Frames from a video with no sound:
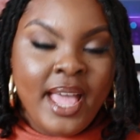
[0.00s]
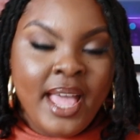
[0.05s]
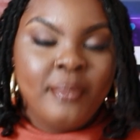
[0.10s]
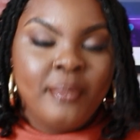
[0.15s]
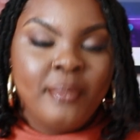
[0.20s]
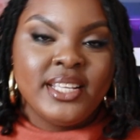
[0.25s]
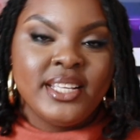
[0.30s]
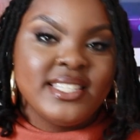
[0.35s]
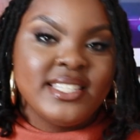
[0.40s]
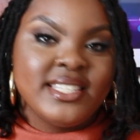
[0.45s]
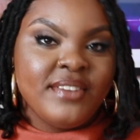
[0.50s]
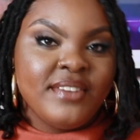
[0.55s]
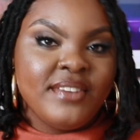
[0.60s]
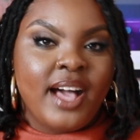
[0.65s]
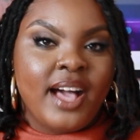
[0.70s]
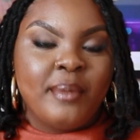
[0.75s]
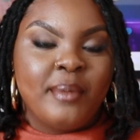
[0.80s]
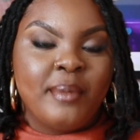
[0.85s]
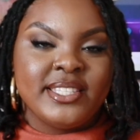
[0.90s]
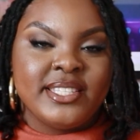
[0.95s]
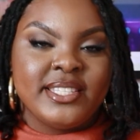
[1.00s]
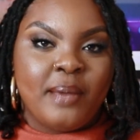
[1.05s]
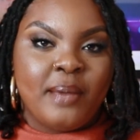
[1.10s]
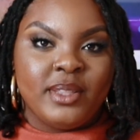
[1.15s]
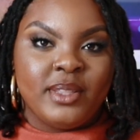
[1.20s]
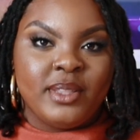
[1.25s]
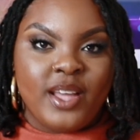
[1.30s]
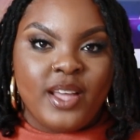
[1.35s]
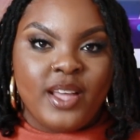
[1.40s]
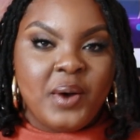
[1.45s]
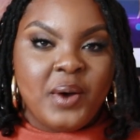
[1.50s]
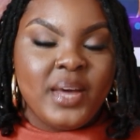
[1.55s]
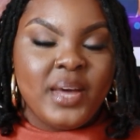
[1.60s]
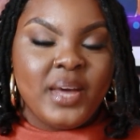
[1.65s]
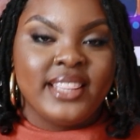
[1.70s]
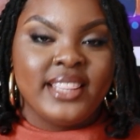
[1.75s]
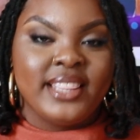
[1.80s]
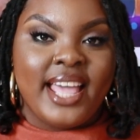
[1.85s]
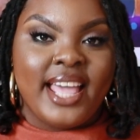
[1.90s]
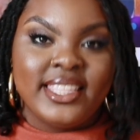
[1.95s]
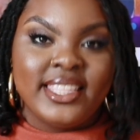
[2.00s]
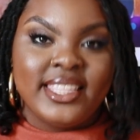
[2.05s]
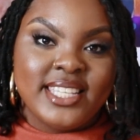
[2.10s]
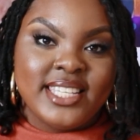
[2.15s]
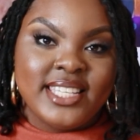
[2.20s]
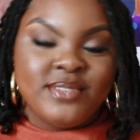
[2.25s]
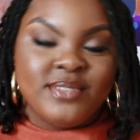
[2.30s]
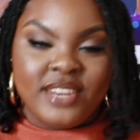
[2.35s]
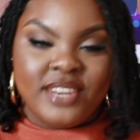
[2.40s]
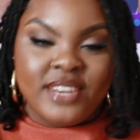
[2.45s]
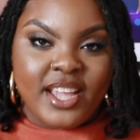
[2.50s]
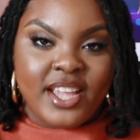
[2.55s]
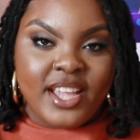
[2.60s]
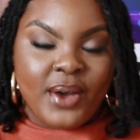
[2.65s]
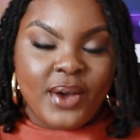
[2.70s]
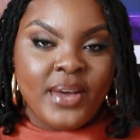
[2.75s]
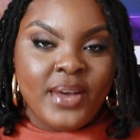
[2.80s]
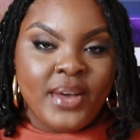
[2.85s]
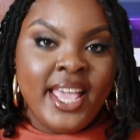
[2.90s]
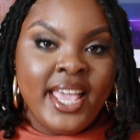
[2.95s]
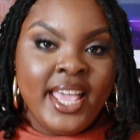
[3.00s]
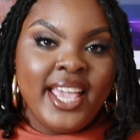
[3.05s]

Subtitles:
Please leave a comment down below, like this video,